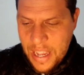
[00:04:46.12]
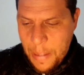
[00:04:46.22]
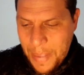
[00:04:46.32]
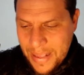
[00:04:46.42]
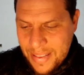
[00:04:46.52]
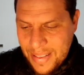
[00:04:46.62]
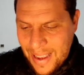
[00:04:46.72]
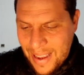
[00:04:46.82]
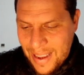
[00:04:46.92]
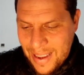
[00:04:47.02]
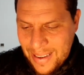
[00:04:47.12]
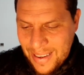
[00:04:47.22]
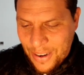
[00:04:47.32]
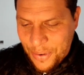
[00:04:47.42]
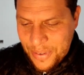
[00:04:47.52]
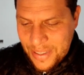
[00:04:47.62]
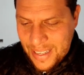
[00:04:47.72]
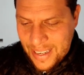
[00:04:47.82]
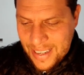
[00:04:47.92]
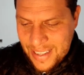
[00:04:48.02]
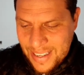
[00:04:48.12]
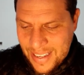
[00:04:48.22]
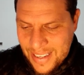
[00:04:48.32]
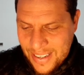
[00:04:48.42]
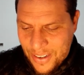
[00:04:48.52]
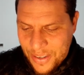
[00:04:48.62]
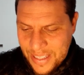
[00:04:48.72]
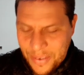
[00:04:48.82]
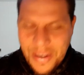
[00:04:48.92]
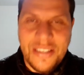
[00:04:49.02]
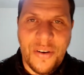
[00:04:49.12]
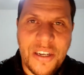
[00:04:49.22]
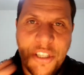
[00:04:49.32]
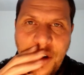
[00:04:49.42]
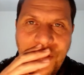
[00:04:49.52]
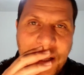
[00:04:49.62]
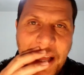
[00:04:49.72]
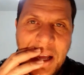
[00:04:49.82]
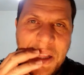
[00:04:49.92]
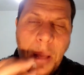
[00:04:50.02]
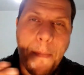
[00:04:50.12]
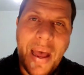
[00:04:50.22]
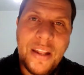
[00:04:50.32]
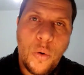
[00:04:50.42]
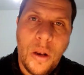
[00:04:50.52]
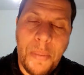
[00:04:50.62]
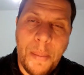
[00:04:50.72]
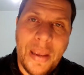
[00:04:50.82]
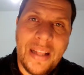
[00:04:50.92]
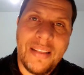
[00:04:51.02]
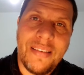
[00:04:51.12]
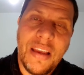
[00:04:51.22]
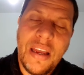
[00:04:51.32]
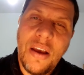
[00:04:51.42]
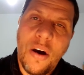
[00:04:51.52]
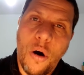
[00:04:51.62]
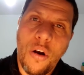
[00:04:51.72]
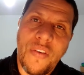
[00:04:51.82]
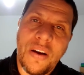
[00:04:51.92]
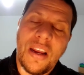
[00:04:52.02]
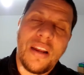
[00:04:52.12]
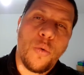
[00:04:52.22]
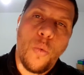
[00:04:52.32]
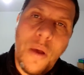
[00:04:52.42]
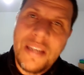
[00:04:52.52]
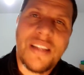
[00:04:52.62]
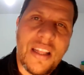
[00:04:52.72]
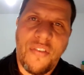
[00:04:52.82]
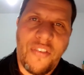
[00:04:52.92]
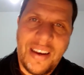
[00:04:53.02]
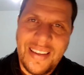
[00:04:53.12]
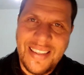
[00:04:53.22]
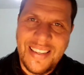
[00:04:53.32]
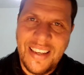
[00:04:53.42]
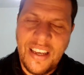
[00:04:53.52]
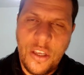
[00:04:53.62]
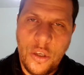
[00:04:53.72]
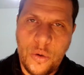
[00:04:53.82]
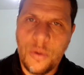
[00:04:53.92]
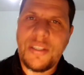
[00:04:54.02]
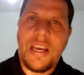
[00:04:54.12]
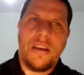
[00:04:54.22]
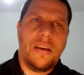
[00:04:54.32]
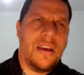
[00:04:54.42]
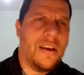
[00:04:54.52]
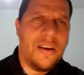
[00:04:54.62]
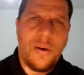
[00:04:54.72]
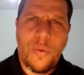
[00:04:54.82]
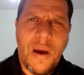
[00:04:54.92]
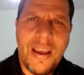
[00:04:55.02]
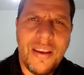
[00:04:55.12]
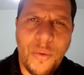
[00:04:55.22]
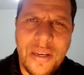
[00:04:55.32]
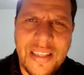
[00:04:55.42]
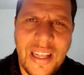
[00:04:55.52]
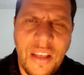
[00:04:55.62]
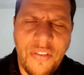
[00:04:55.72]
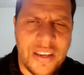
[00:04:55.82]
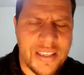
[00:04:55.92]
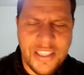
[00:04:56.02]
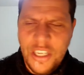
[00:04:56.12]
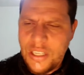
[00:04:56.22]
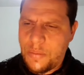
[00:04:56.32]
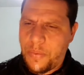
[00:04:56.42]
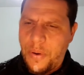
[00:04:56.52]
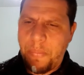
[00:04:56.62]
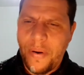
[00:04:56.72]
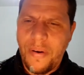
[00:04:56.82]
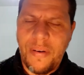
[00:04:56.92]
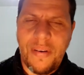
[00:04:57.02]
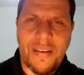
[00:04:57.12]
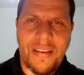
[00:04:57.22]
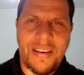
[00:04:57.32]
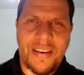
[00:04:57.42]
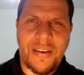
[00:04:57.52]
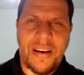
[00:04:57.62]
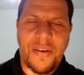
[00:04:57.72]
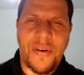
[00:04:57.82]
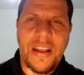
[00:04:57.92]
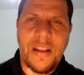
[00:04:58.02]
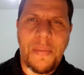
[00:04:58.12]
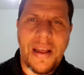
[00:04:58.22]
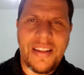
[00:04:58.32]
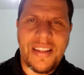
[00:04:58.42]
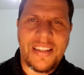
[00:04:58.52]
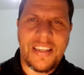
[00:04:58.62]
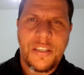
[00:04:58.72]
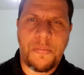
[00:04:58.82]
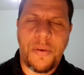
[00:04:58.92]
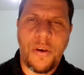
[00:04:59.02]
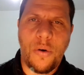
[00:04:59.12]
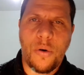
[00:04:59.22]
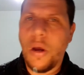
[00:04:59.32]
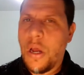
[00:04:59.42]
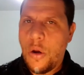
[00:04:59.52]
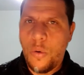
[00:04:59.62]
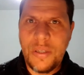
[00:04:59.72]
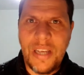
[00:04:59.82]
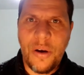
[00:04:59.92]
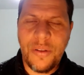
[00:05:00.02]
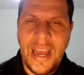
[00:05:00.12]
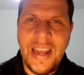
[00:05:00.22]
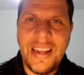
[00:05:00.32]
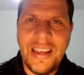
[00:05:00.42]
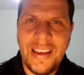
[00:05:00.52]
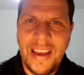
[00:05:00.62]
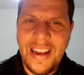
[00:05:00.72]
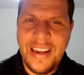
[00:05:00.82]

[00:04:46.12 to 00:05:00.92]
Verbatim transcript: But the you know the you know in the resurrection of the dead, the body will be built all over again with the defects. You could say, why with the defects? Just prepare, uh, create a body that is pure without any any